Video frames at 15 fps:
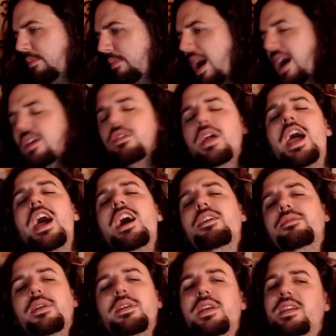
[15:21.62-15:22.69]
I don't
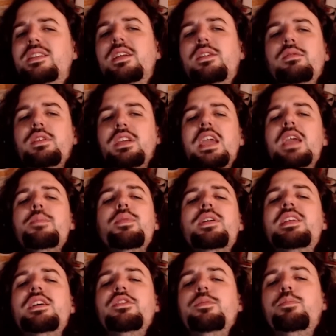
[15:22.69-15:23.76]
have, like, the game
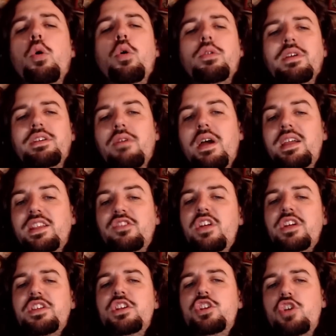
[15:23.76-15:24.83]
breakdown's boring, right? There's
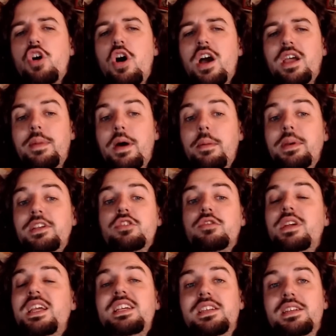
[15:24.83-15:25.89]
nothing to talk about, because there
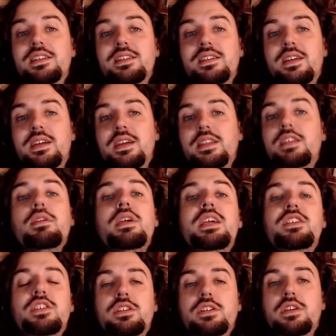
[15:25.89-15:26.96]
isn't. There
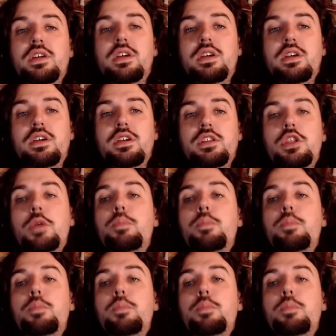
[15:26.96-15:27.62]
isn't. The